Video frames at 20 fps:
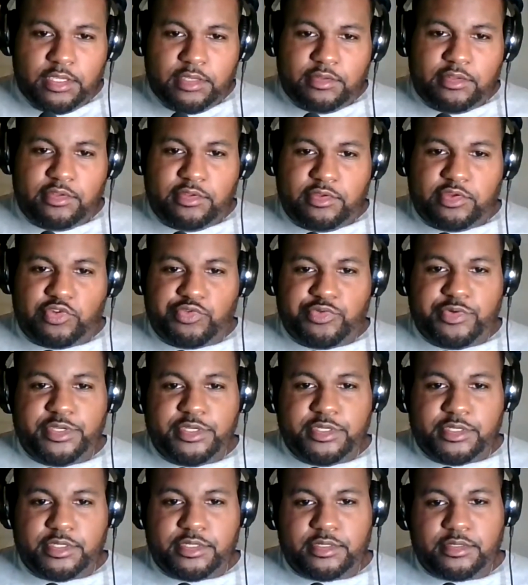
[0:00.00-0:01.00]
the
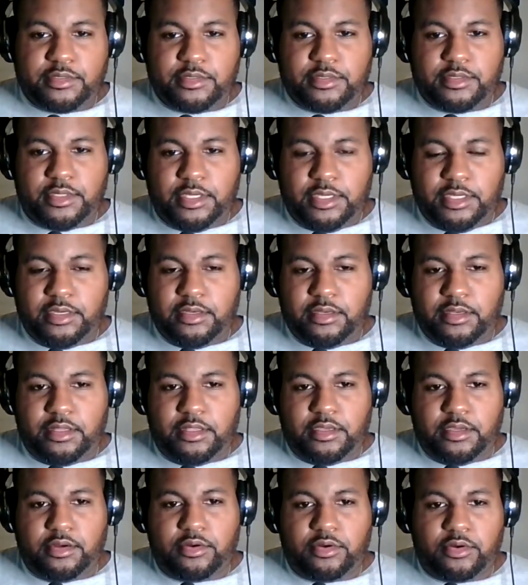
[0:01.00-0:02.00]
streets in
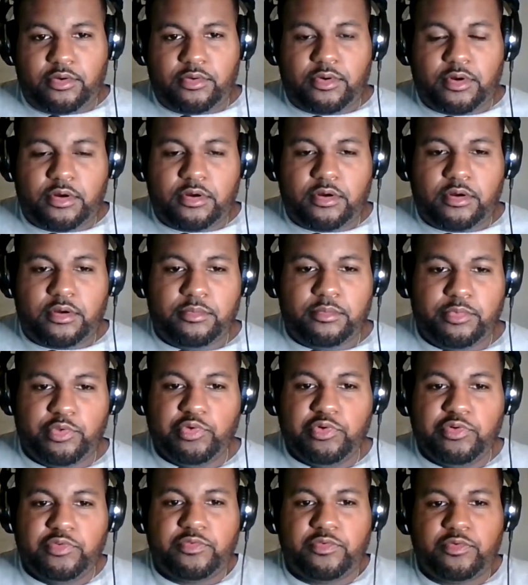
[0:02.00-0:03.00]
their
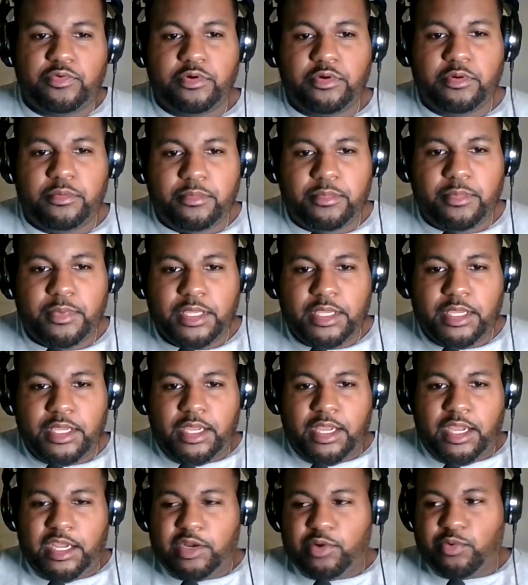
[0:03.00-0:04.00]
uniform,
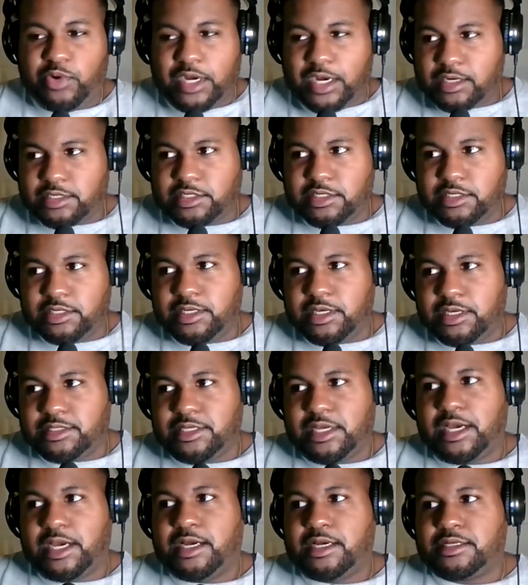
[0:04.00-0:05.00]
and they were actually
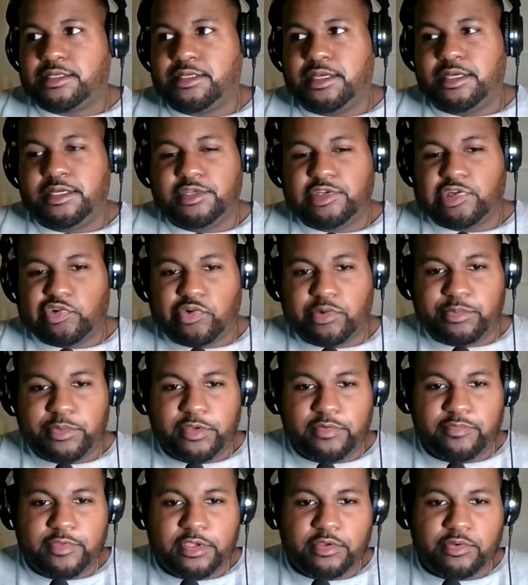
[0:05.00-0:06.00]
attacked and stripped
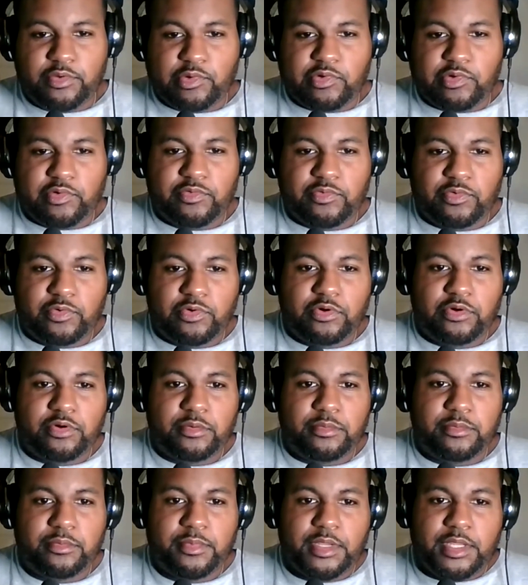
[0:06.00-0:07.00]
of their
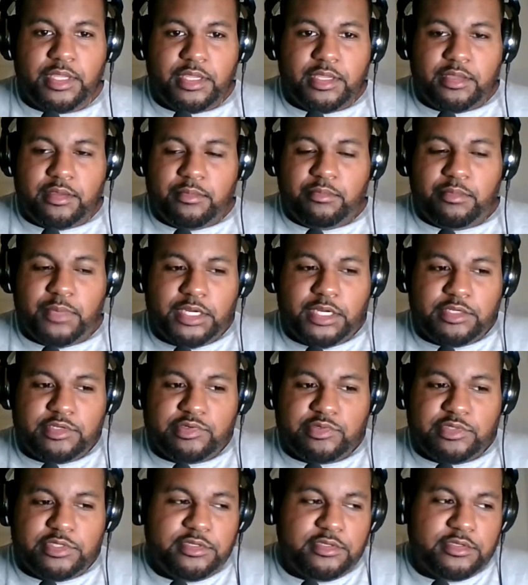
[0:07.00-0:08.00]
uniform. Mind you,
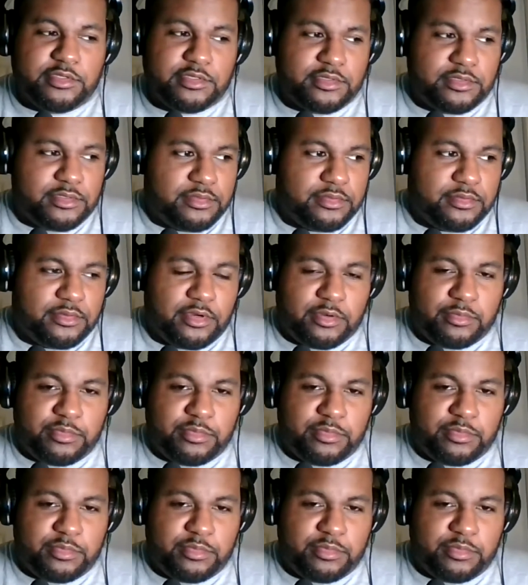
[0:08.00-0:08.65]
these are